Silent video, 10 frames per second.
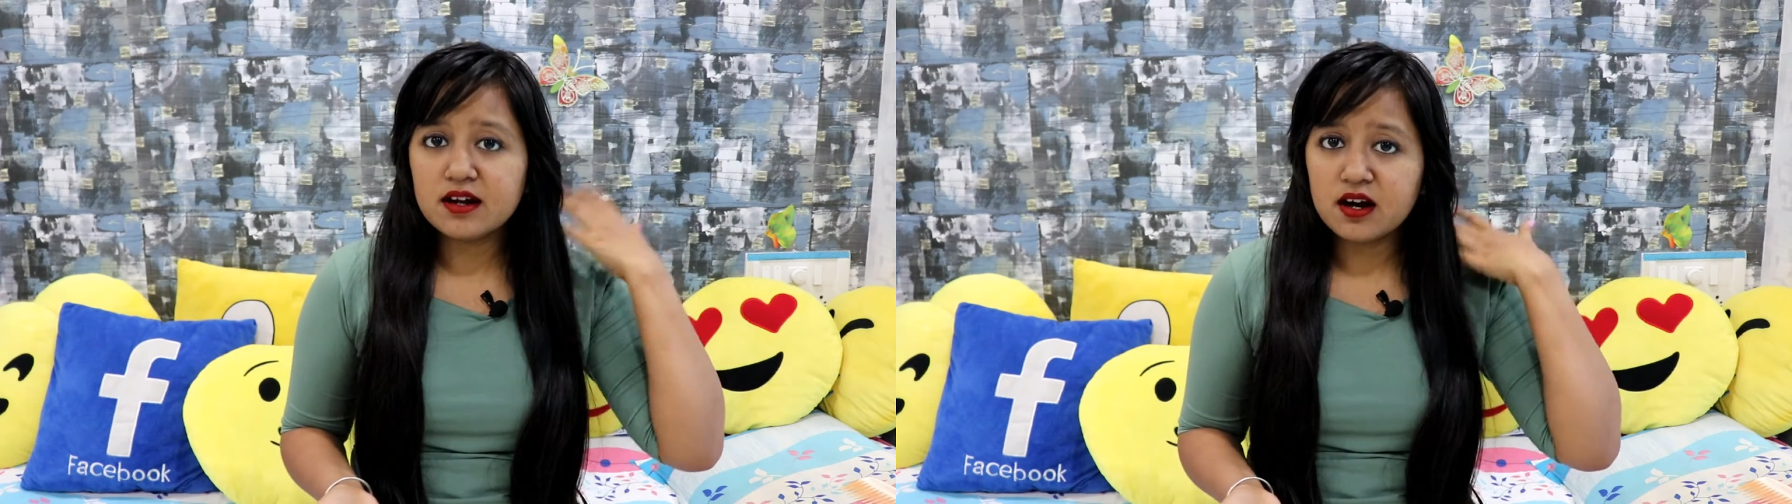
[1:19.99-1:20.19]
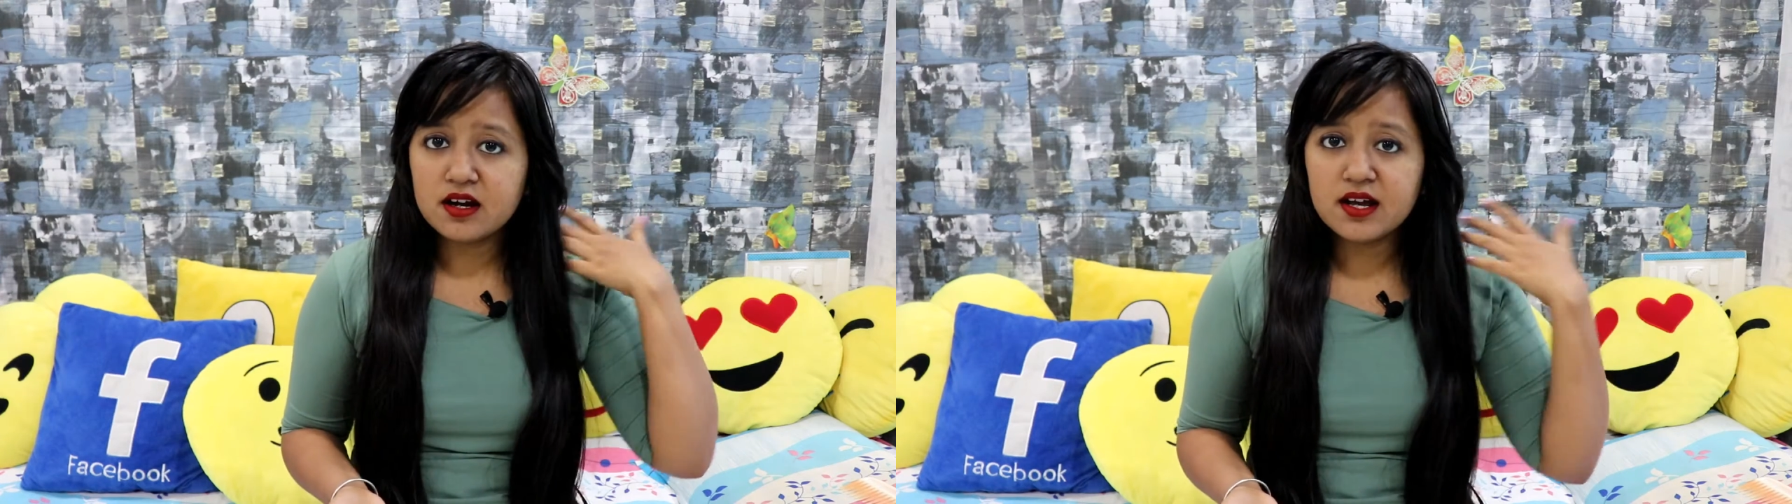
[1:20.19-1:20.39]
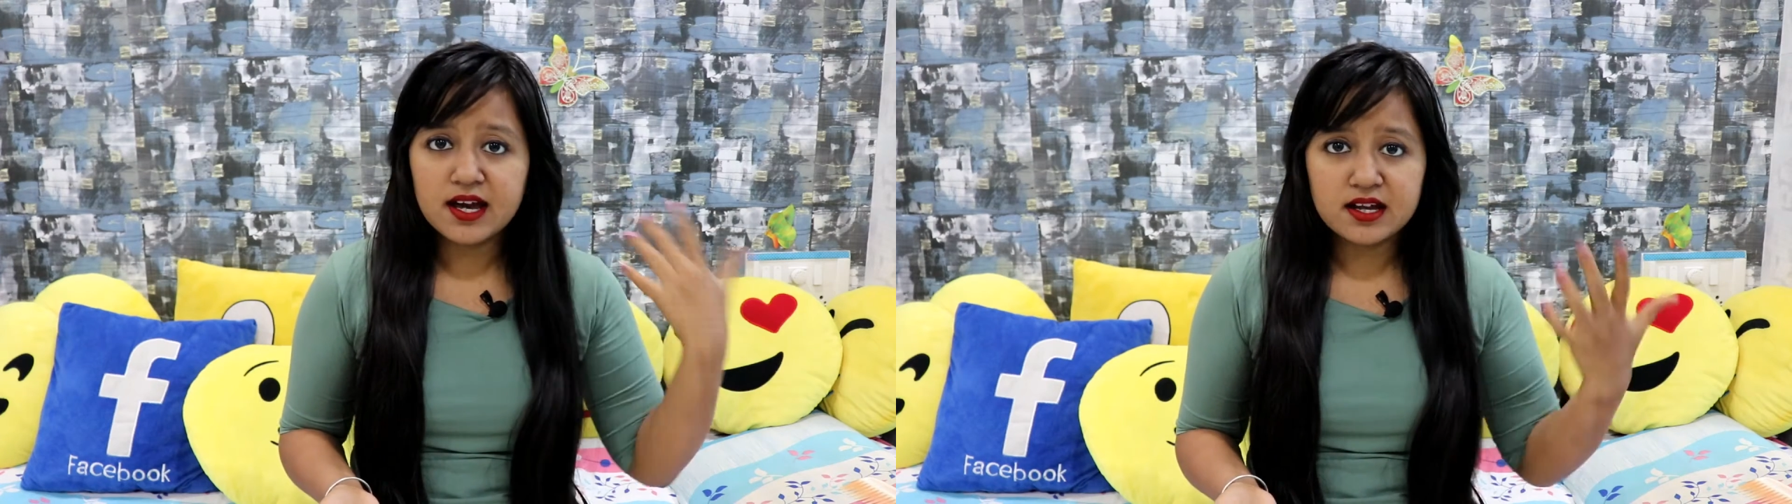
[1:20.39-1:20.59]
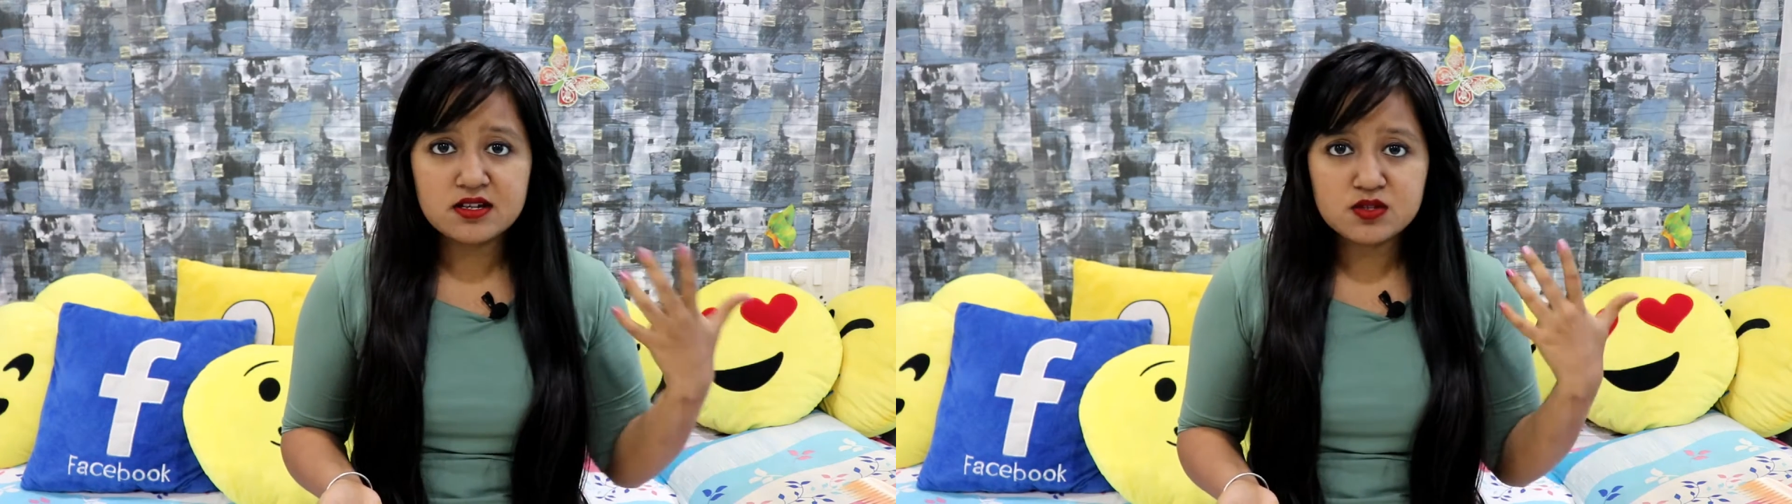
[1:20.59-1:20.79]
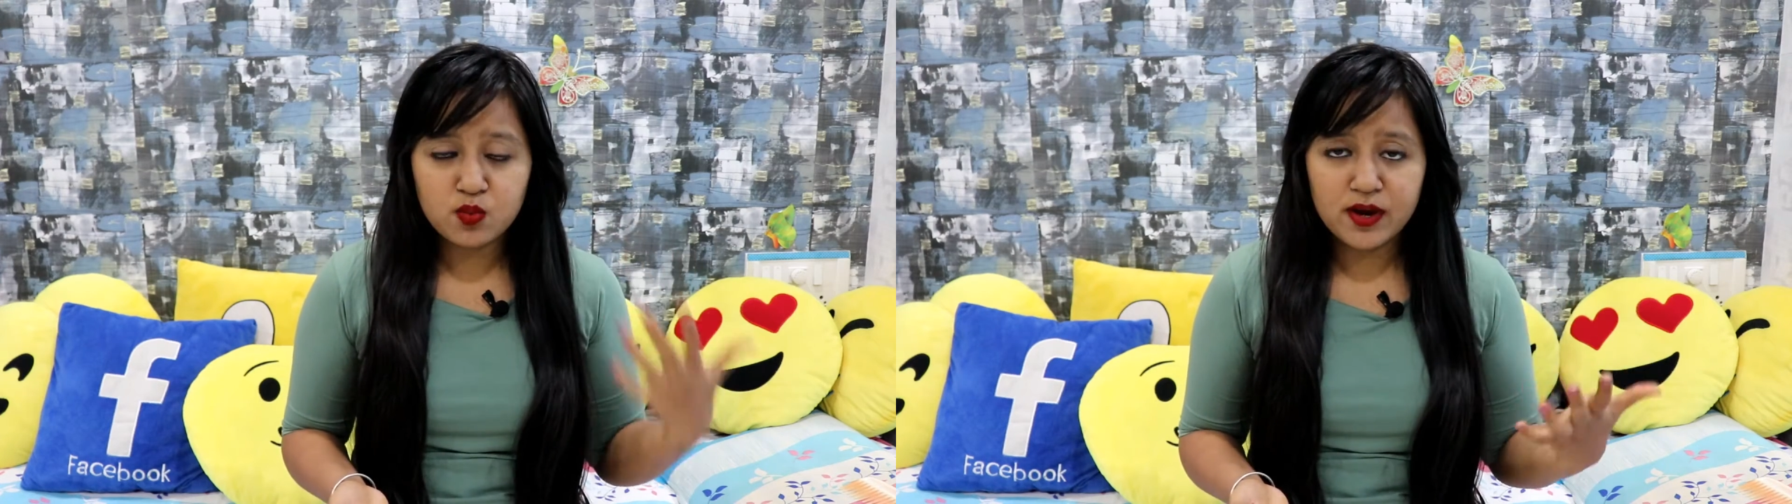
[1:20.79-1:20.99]
our hair
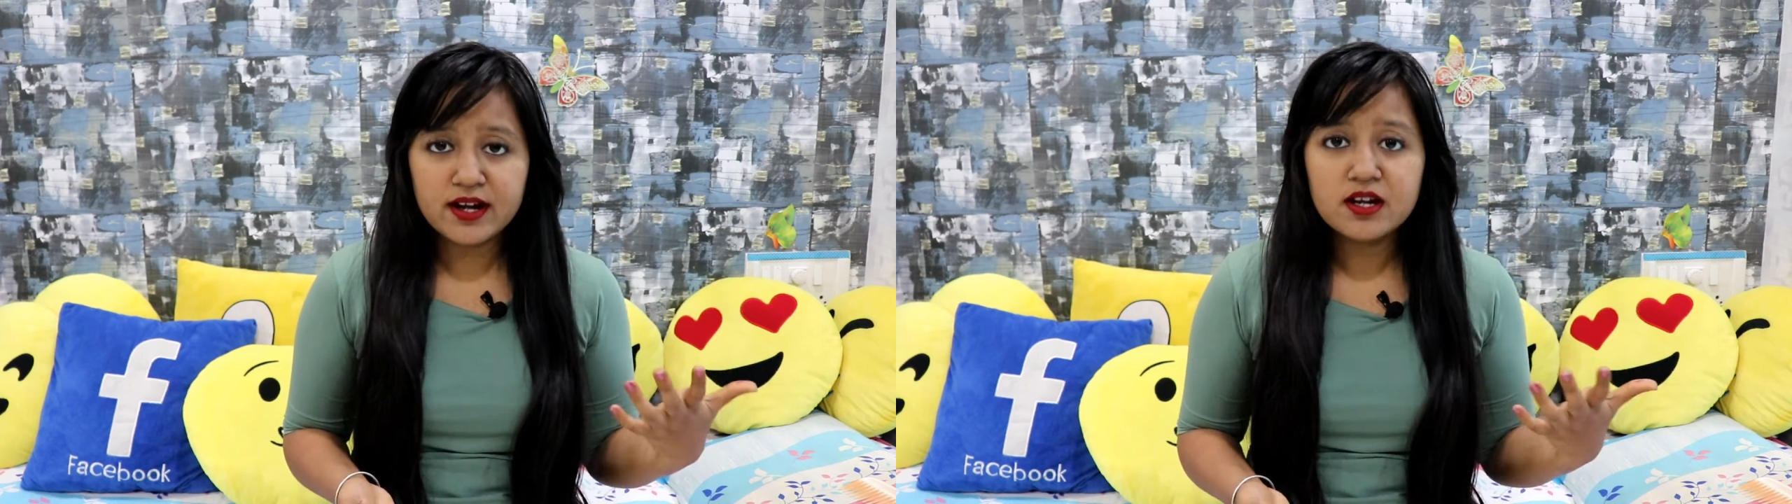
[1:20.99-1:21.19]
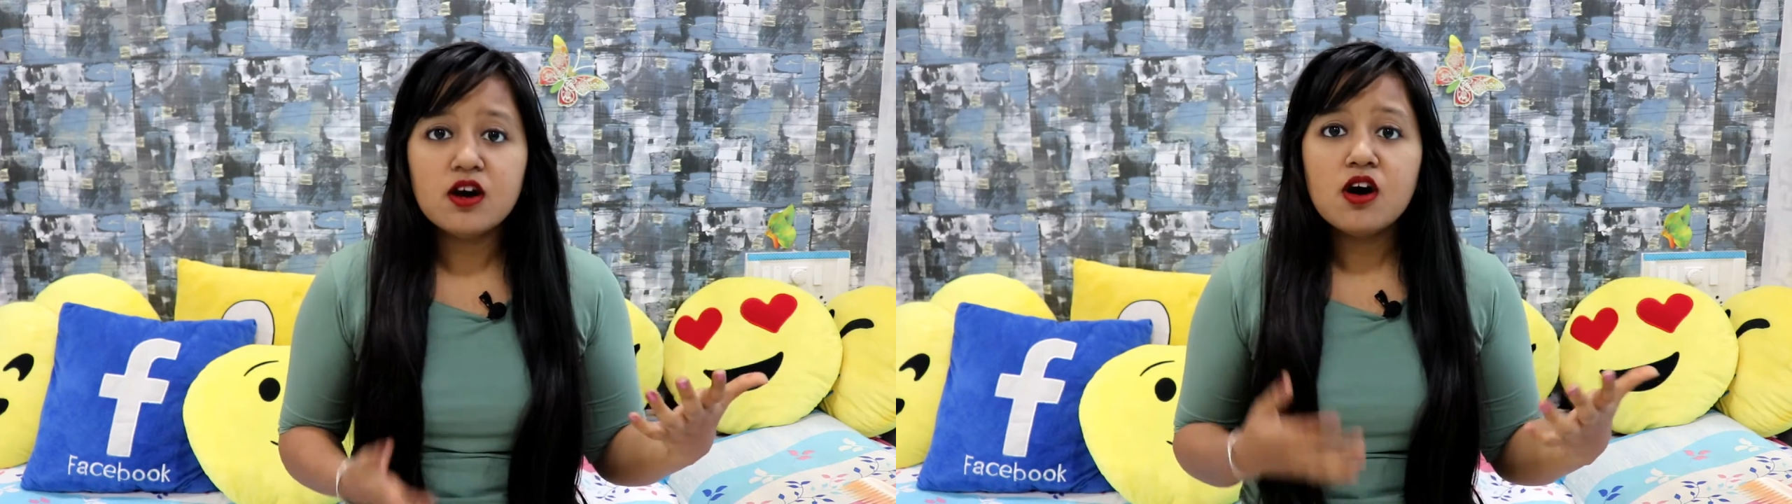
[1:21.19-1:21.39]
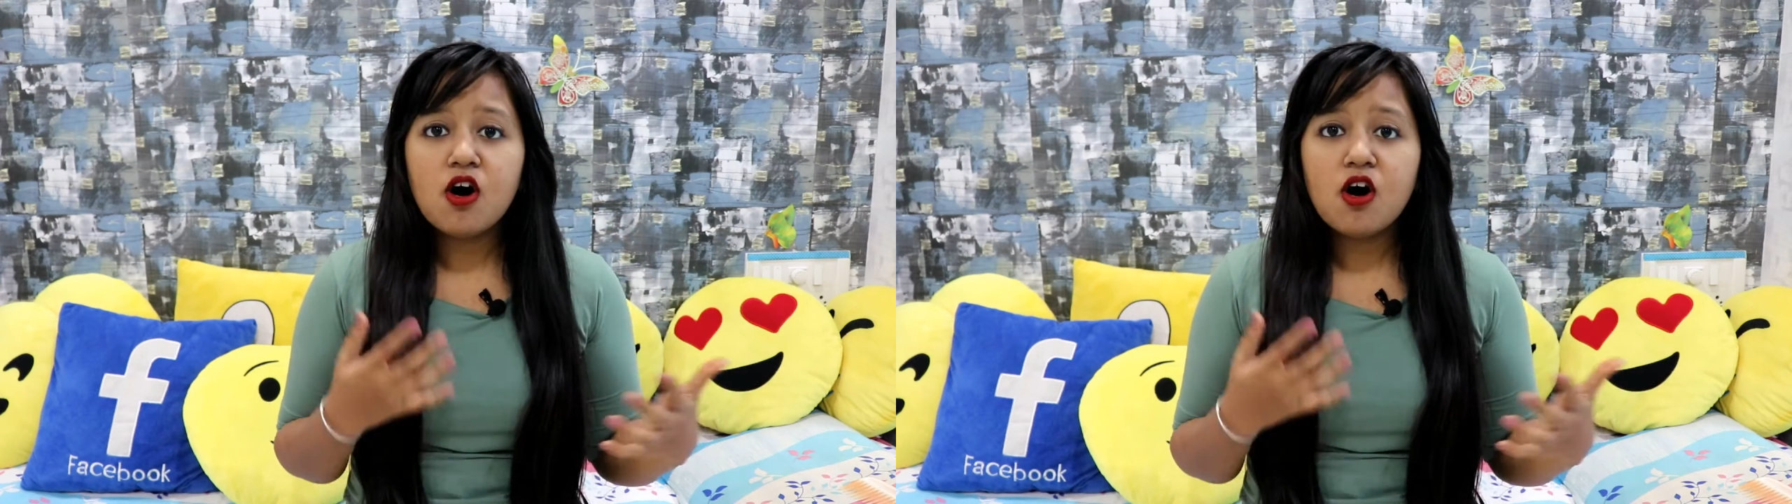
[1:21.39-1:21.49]
is wet,